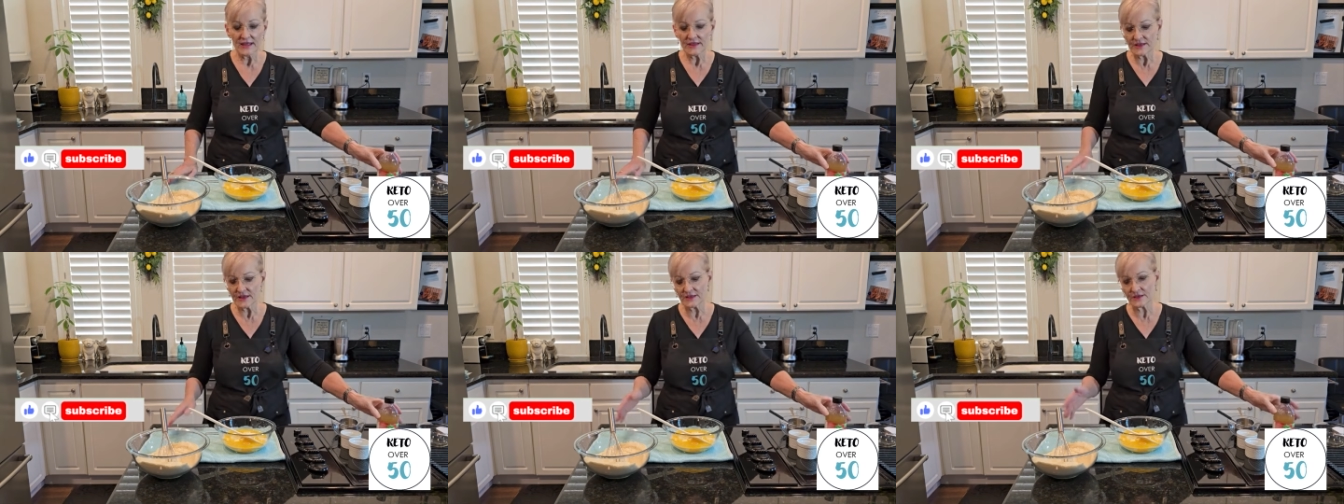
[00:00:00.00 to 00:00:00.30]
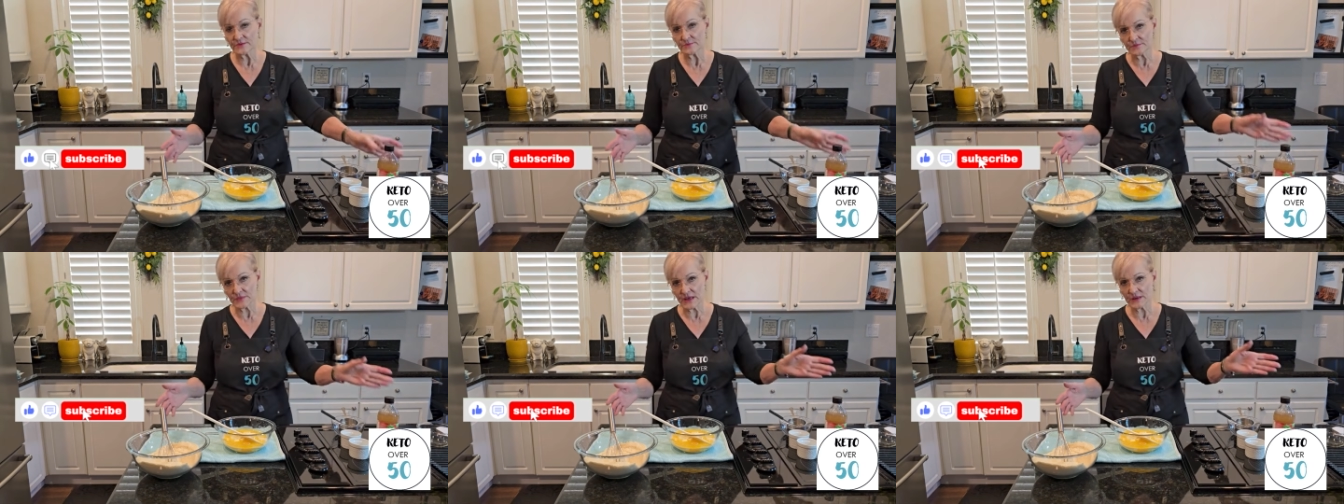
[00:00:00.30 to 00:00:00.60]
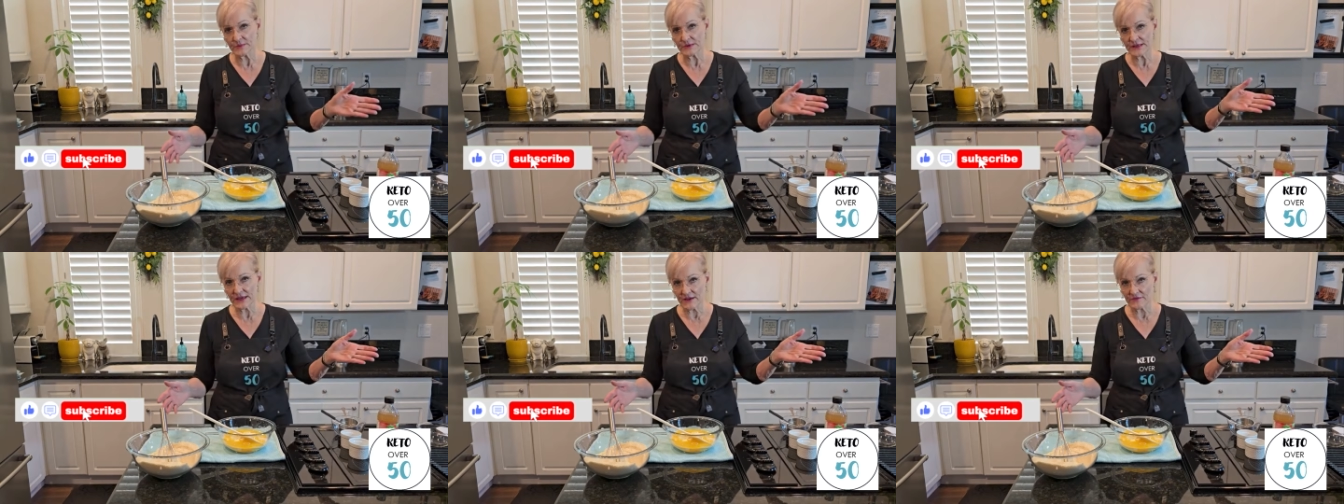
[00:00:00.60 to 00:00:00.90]
Then you
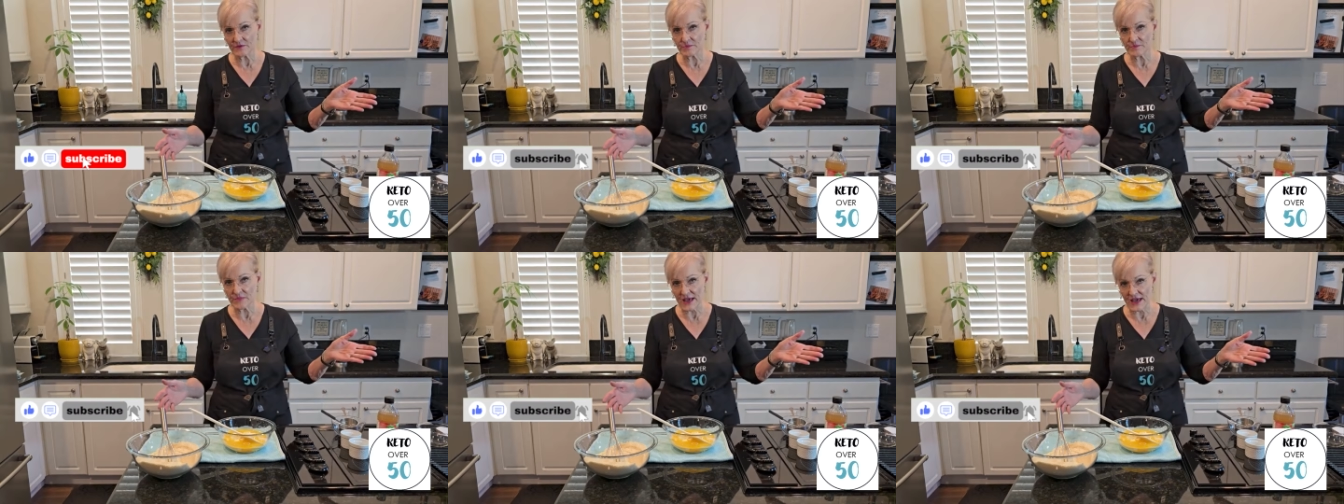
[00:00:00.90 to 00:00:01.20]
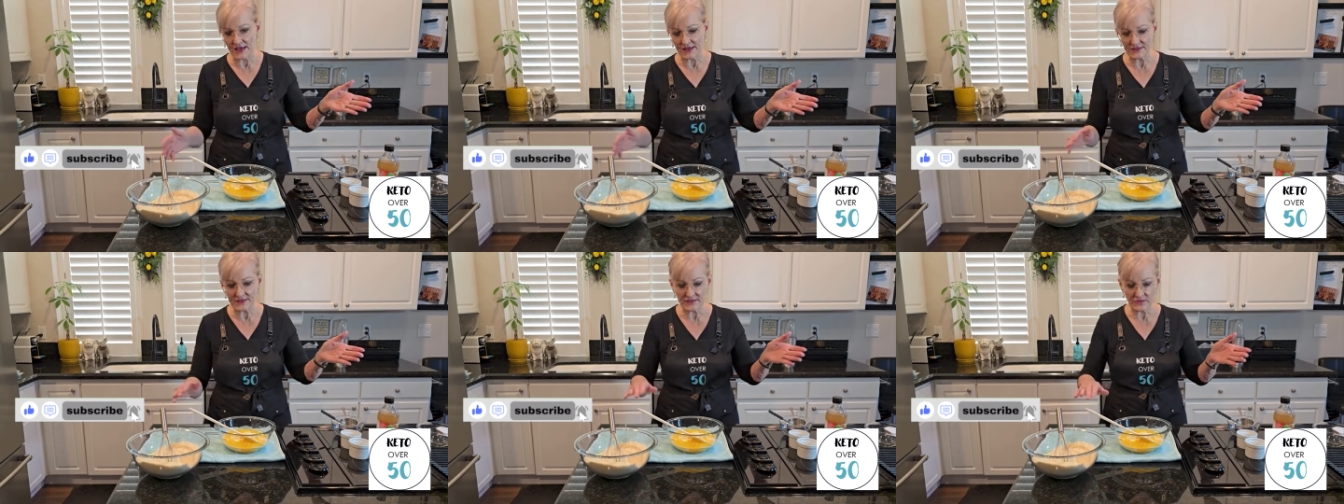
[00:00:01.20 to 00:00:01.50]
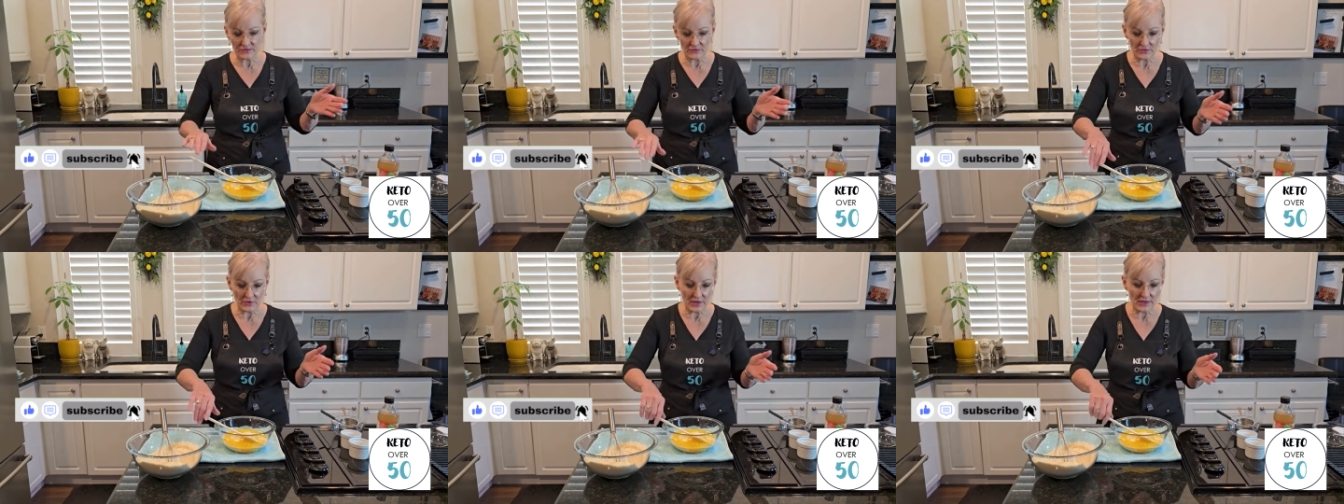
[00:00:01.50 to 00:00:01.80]
maybe have a
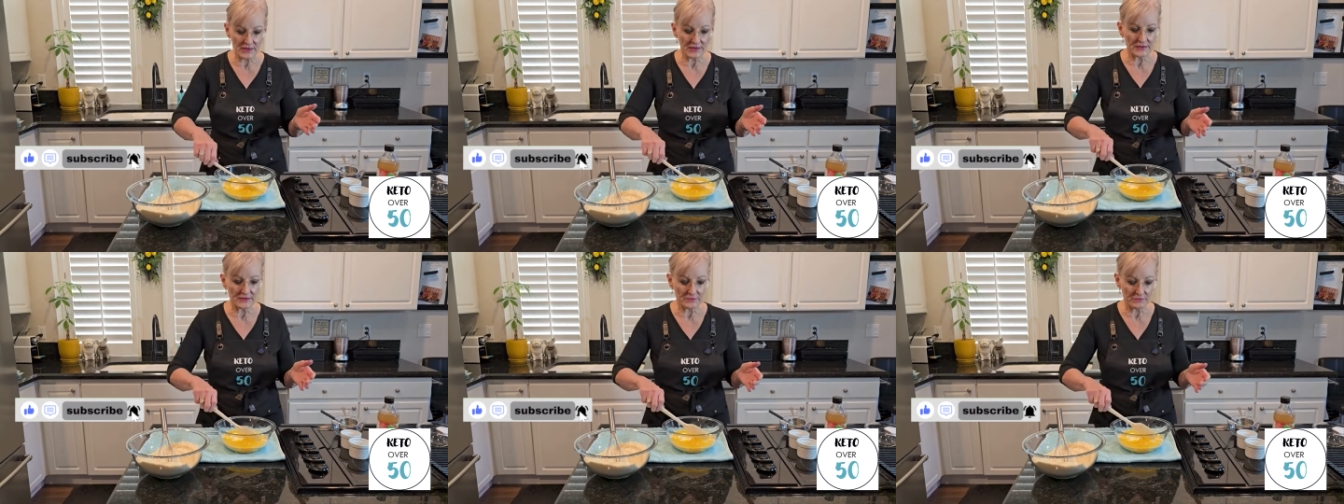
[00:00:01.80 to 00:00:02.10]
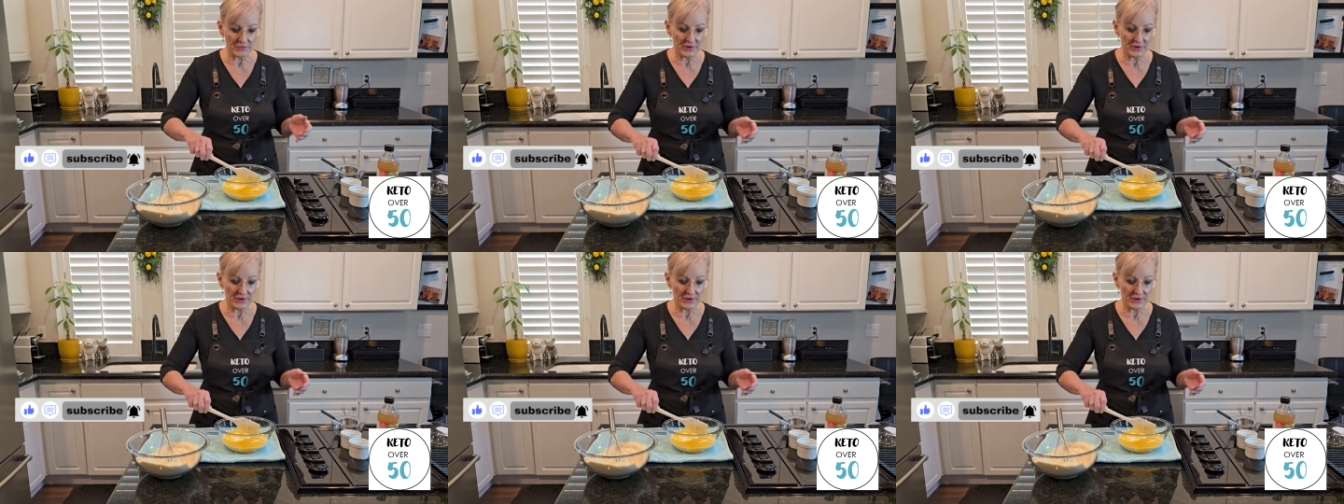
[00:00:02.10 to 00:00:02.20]
mess, right?